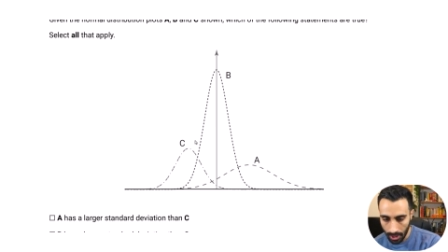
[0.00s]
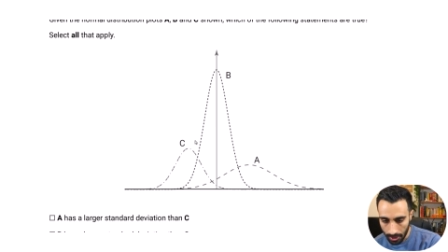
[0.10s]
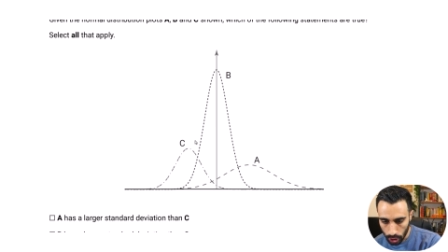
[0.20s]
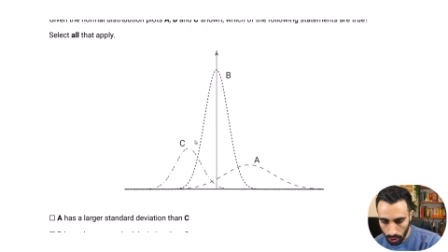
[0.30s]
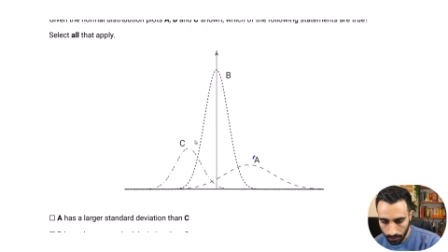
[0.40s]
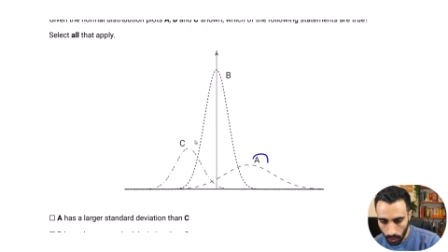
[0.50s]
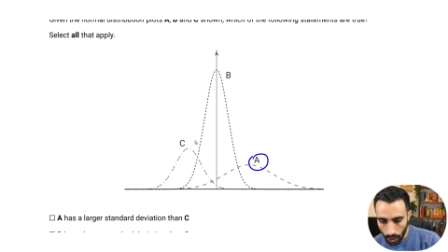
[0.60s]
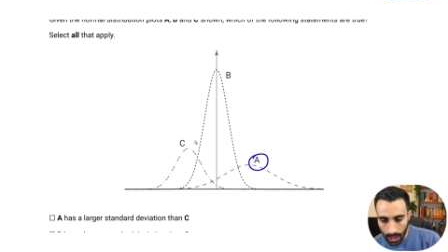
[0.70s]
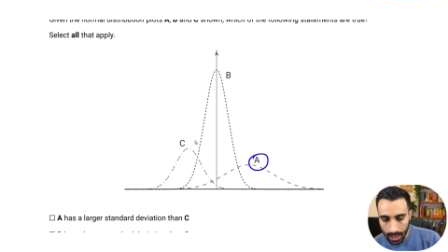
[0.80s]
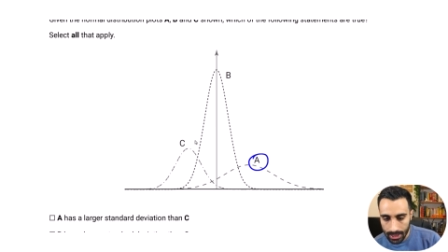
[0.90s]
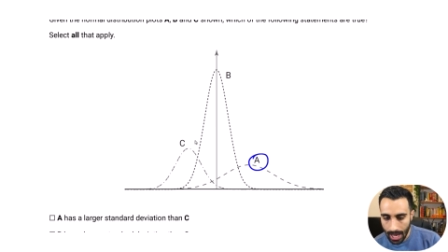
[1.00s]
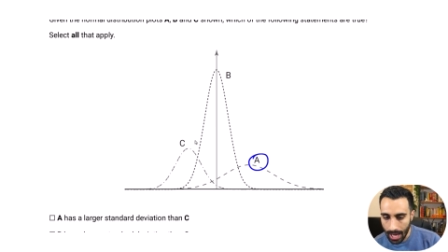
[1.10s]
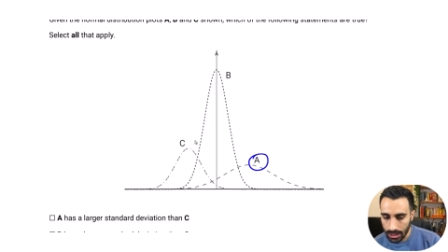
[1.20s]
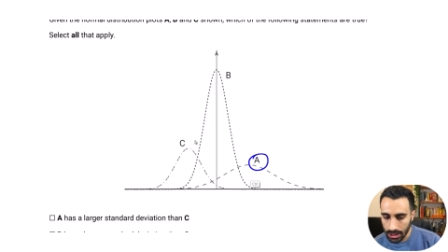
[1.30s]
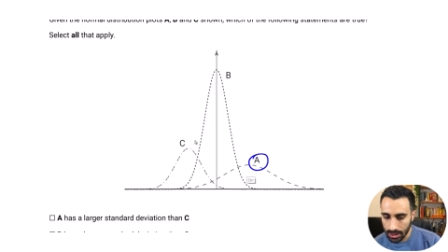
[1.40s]
So for A, the
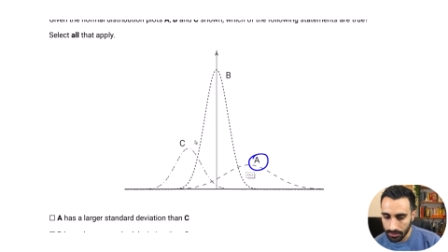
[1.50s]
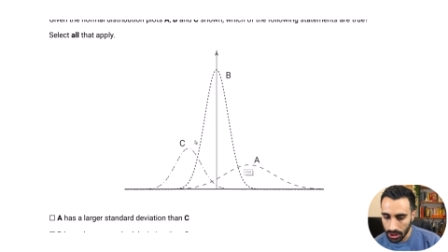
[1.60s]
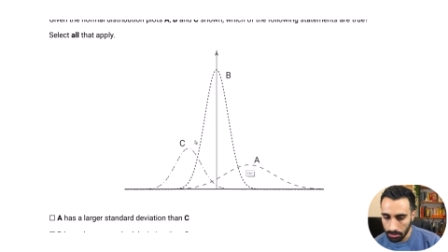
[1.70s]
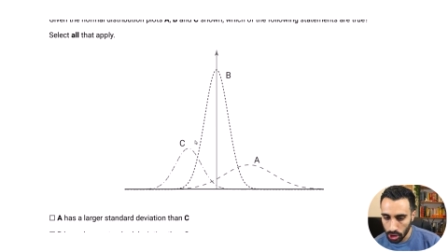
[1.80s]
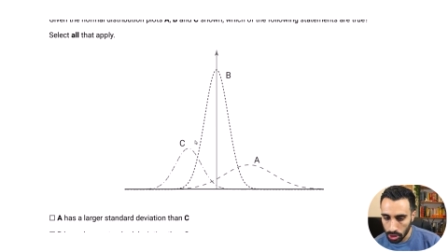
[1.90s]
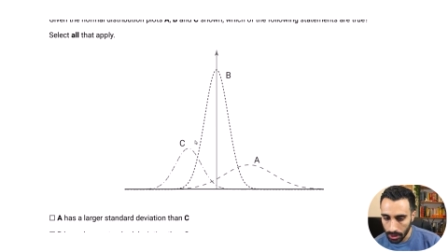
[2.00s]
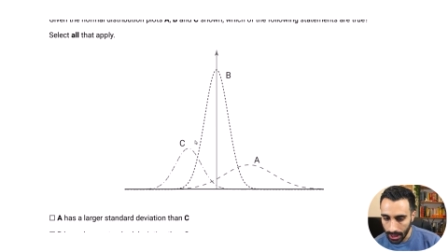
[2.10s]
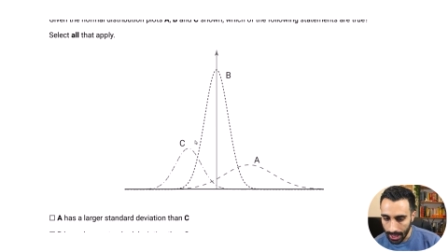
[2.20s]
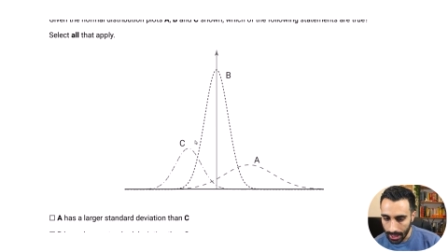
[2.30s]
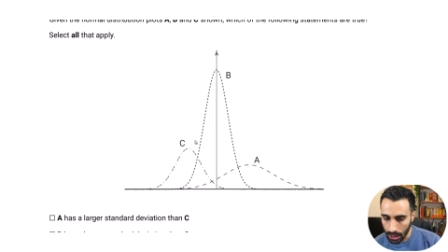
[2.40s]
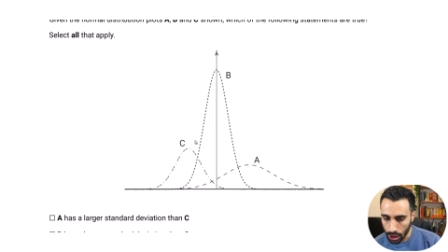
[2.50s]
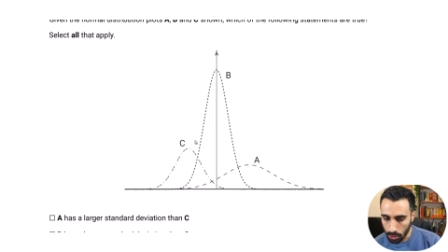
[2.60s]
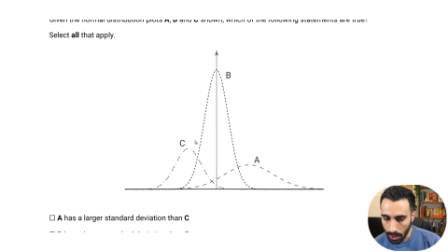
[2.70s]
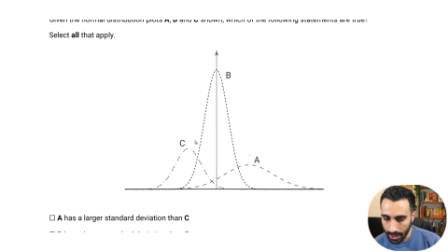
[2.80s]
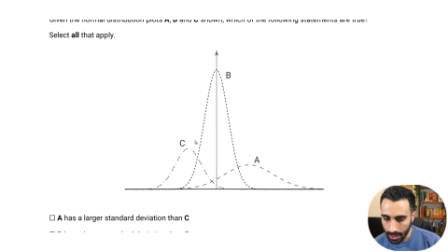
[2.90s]
axis of symmetry is
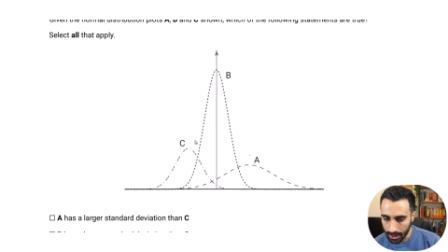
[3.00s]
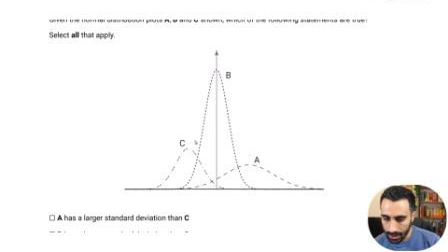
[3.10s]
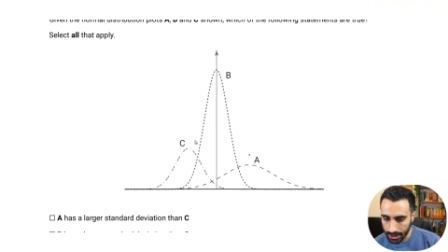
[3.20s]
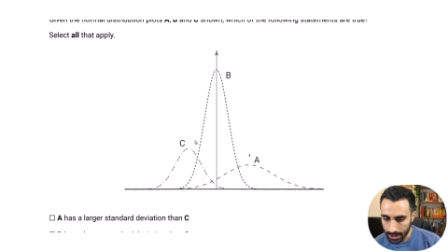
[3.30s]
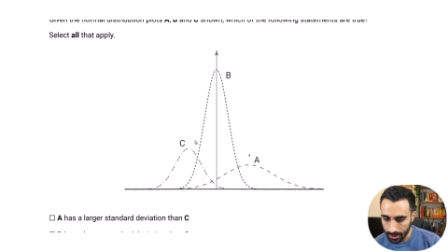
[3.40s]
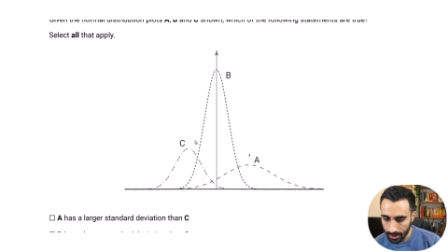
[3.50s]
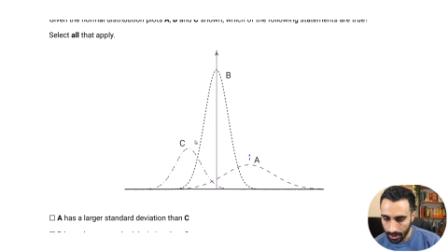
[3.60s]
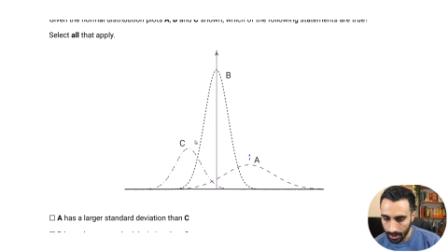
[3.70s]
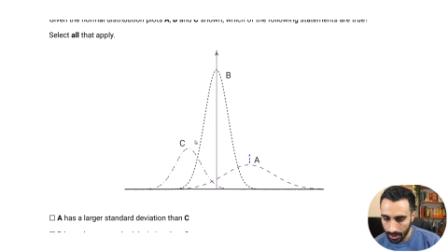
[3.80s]
right at the center.